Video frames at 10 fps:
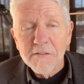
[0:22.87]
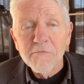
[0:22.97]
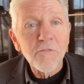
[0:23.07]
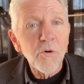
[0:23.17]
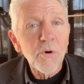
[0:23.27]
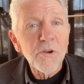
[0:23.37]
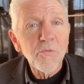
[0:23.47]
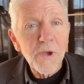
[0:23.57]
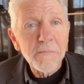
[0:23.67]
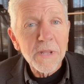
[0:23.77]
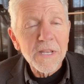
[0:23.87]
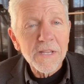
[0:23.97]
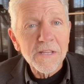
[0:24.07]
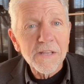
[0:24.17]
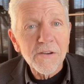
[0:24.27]
foreign women
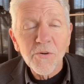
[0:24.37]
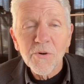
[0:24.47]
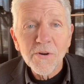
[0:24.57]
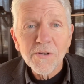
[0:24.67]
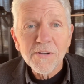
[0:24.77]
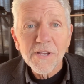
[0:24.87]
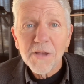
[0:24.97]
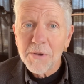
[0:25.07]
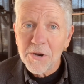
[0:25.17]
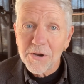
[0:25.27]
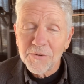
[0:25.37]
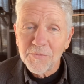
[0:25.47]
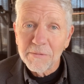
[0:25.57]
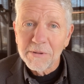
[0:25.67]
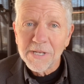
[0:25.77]
or American
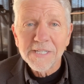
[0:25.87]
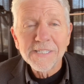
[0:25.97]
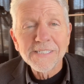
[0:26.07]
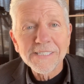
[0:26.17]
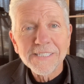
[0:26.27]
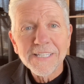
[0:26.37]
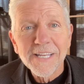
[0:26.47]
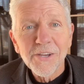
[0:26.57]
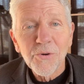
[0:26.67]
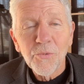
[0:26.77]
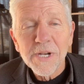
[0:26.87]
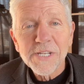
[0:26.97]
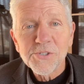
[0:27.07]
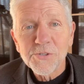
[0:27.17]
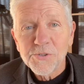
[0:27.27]
women. What
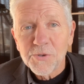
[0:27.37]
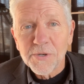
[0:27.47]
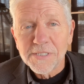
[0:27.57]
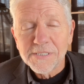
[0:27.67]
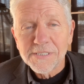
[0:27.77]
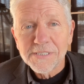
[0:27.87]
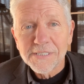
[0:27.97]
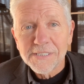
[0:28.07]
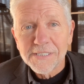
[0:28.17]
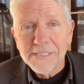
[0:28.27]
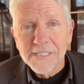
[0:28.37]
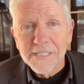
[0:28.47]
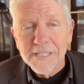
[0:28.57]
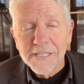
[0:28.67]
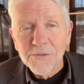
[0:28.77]
is your choice?
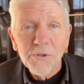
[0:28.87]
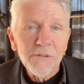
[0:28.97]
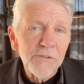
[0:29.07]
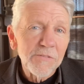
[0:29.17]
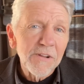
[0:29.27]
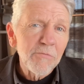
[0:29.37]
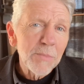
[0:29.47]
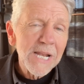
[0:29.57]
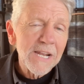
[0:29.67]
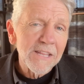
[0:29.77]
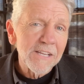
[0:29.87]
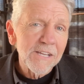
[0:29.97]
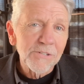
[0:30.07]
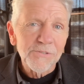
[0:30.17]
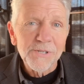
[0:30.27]
Well, if you've never been out of the
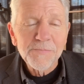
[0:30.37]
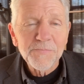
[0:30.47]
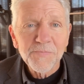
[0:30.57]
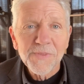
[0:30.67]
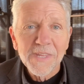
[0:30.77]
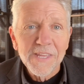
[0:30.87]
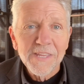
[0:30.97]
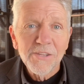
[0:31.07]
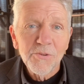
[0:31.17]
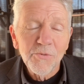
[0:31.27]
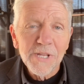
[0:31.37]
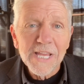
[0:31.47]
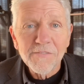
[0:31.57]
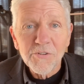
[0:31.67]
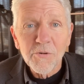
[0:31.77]
country, you really
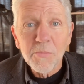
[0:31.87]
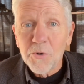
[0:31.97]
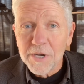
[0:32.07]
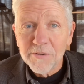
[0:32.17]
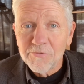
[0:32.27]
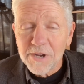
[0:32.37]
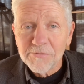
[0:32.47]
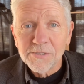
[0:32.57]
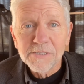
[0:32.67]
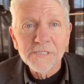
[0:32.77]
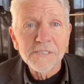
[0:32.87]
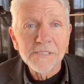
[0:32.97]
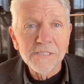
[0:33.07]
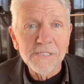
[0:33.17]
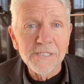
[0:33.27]
have no point of reference.
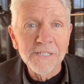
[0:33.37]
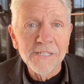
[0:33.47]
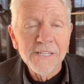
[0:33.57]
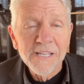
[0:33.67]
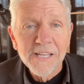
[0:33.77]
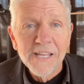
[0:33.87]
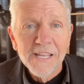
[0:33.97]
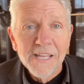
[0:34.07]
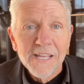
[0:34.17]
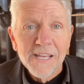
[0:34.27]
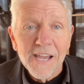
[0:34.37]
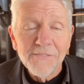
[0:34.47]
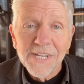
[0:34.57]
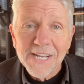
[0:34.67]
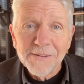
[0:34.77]
I've
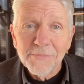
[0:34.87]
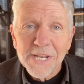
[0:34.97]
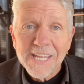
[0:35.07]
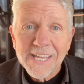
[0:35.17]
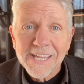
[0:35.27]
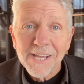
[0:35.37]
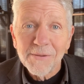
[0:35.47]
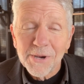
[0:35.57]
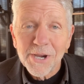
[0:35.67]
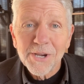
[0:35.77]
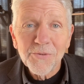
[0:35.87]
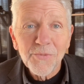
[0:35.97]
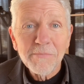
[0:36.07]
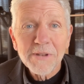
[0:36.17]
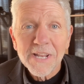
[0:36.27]
dated many American
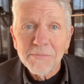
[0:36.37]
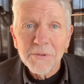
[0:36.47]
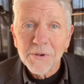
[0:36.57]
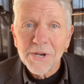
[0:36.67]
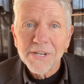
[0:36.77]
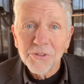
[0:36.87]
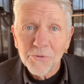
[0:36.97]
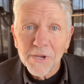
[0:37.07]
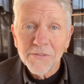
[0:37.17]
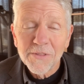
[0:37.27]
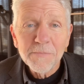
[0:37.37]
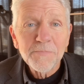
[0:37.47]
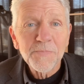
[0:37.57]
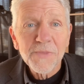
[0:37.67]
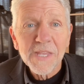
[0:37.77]
women. I've been married to three of them.
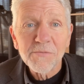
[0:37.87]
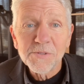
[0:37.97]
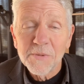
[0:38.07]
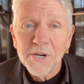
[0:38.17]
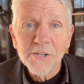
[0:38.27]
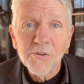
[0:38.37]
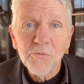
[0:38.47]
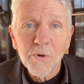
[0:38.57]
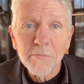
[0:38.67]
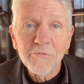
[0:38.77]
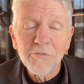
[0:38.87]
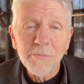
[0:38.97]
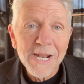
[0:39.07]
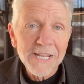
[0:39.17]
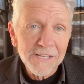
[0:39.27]
I was married to a woman from
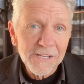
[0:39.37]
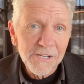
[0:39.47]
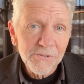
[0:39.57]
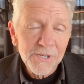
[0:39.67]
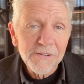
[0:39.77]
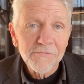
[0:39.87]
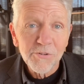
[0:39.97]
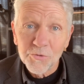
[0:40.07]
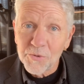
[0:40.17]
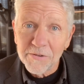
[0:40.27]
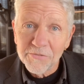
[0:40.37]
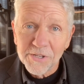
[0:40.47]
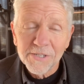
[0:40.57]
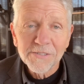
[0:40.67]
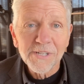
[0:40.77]
out of the country for 12
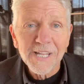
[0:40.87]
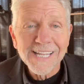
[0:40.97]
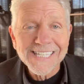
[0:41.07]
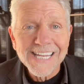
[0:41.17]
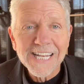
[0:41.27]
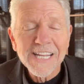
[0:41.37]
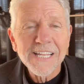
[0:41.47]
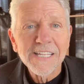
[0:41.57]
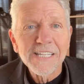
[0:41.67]
years, a Latina,